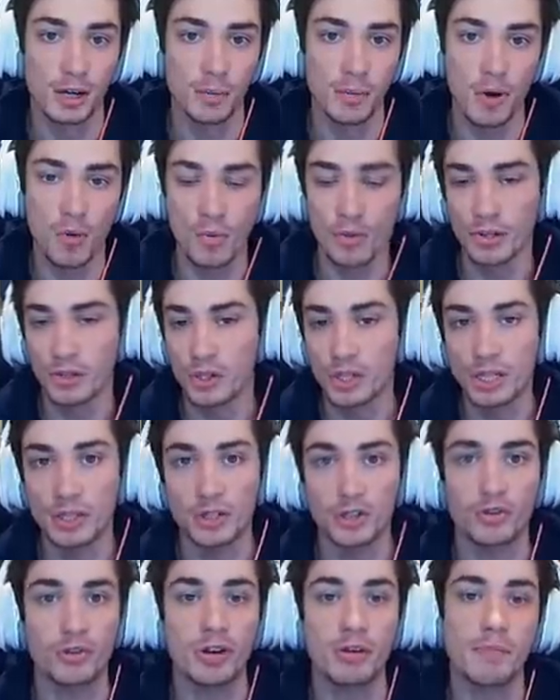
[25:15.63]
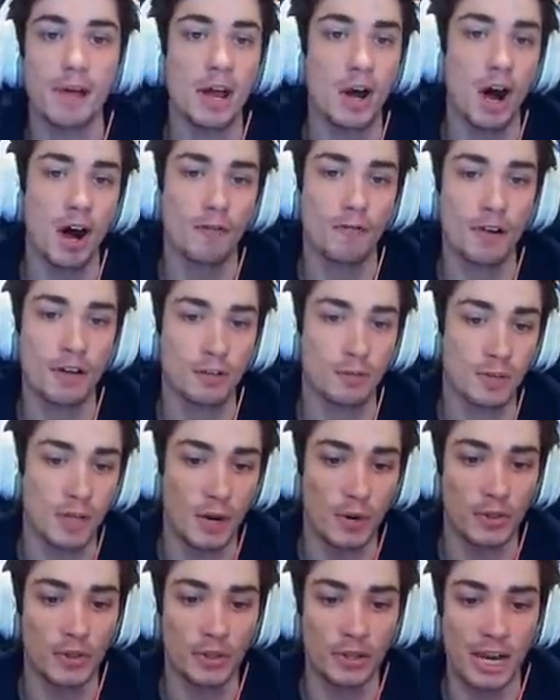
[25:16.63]
but we've seen this Green Bay offense. We
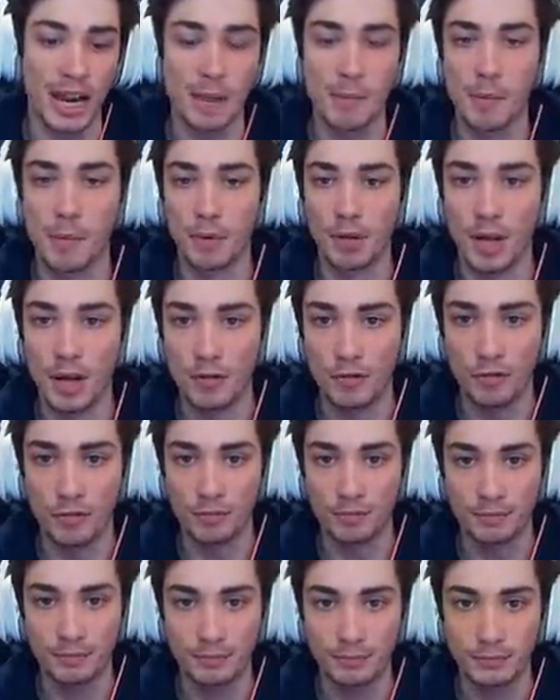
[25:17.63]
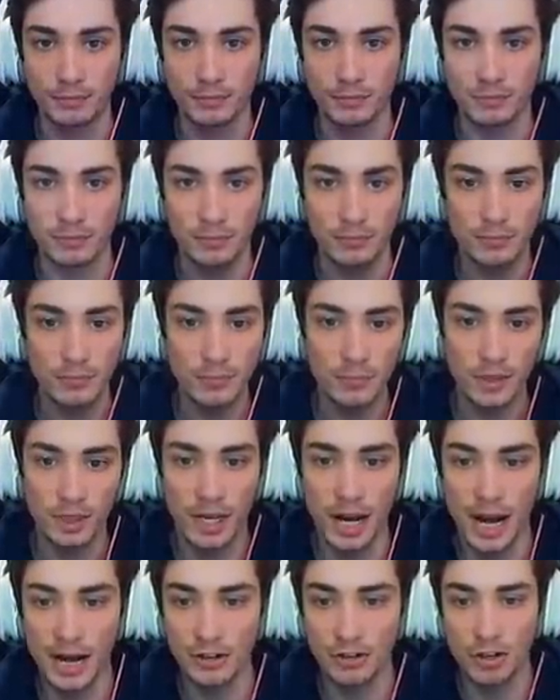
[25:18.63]
know what they're capable of.
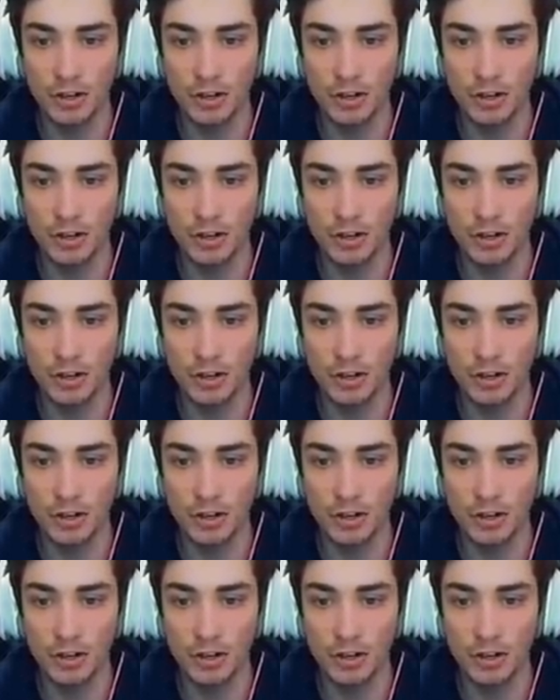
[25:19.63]
Got to